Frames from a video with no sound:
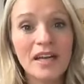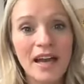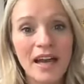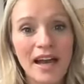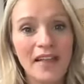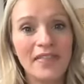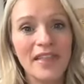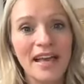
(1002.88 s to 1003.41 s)

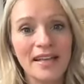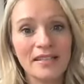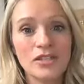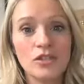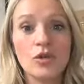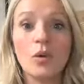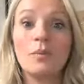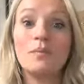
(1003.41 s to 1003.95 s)
and
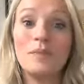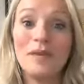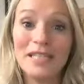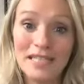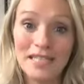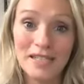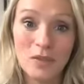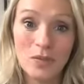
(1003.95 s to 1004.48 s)
that's your
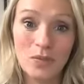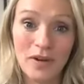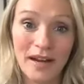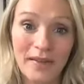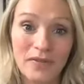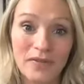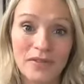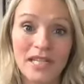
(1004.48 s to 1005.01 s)
business
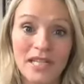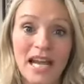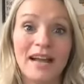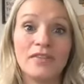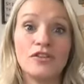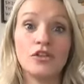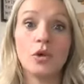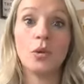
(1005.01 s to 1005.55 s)
brand
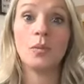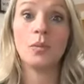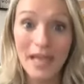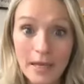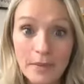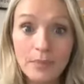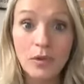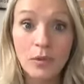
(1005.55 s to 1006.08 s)
and your
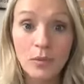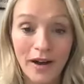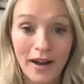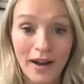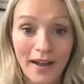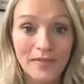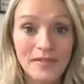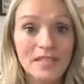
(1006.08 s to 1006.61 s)
people
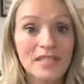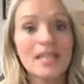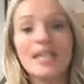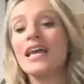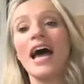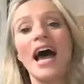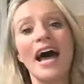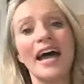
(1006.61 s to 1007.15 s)
brands.
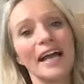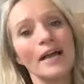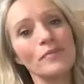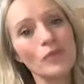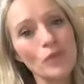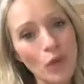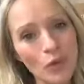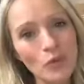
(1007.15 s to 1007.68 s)
And
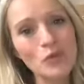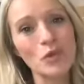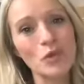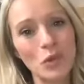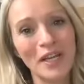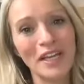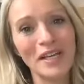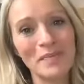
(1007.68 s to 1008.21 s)
I'm not
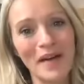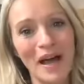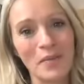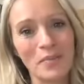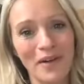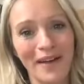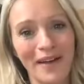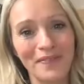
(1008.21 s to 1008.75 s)
talking
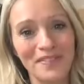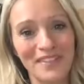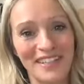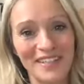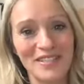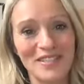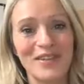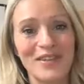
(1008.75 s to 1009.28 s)
about
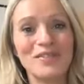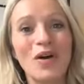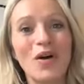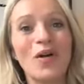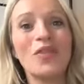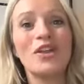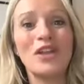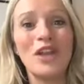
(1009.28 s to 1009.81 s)
branding, so
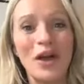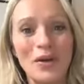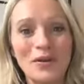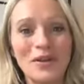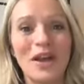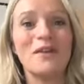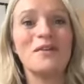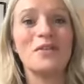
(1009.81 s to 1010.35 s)
not the
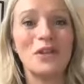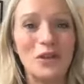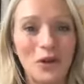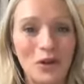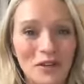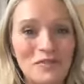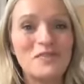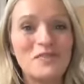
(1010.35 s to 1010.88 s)
logo, the
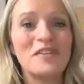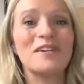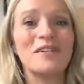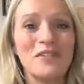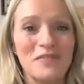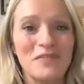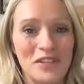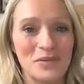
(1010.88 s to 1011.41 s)
look and feel,
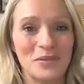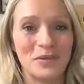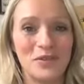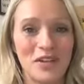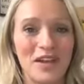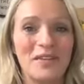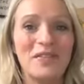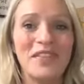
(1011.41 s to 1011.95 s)
the visual
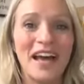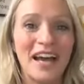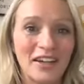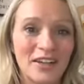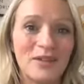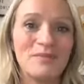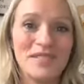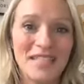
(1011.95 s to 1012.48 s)
tone, that
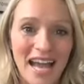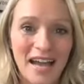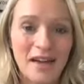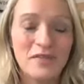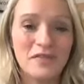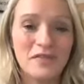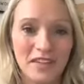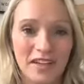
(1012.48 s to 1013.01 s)
comes
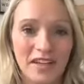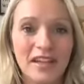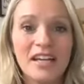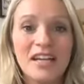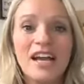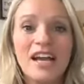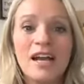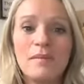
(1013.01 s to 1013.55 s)
after,
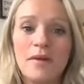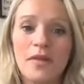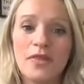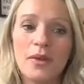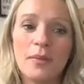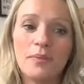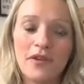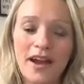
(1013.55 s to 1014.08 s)
but
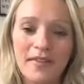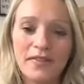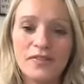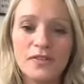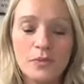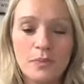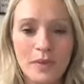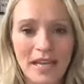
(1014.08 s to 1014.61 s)
the
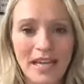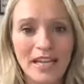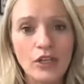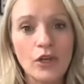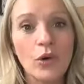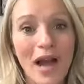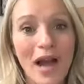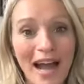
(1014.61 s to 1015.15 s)
brand being
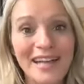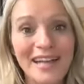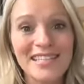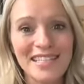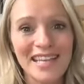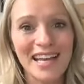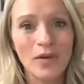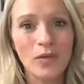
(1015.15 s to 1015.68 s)
your
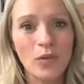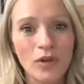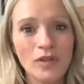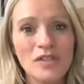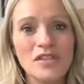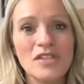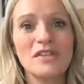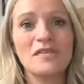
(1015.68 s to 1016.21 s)
asset.
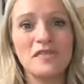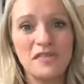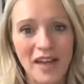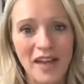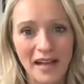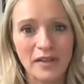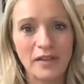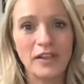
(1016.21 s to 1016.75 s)
What's the
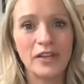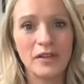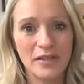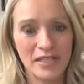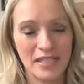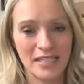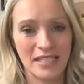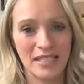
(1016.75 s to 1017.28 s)
value
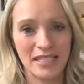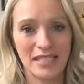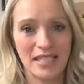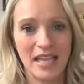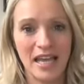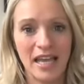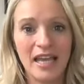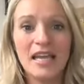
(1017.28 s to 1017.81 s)
that sits
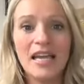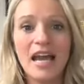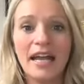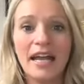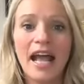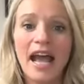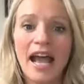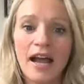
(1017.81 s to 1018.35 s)
there?
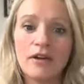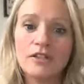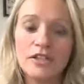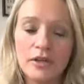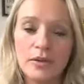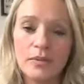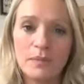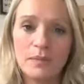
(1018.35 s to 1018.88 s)
And how do
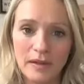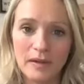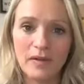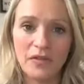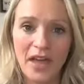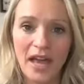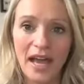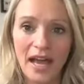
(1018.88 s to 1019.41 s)
you build
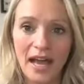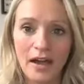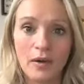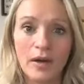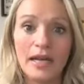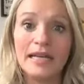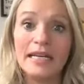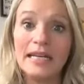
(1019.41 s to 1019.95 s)
that
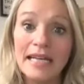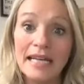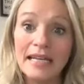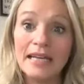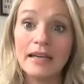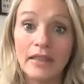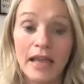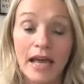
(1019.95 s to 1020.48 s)
out and
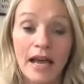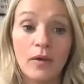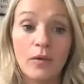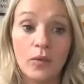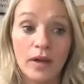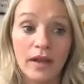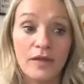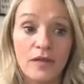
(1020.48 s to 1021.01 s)
link that
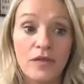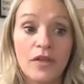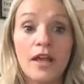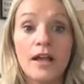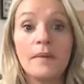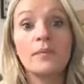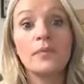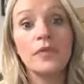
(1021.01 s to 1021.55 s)
with
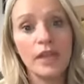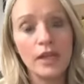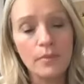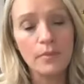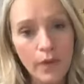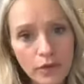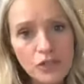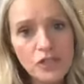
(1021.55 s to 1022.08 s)
the
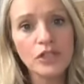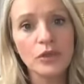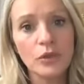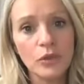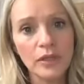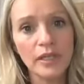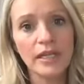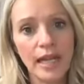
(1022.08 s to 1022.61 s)

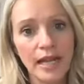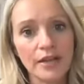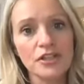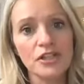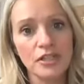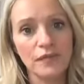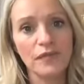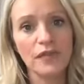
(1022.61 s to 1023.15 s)
emotional
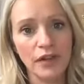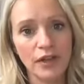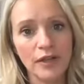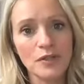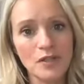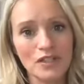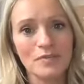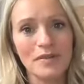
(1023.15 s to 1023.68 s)
connection of the
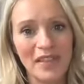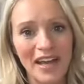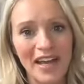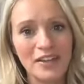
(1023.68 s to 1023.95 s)
customer that I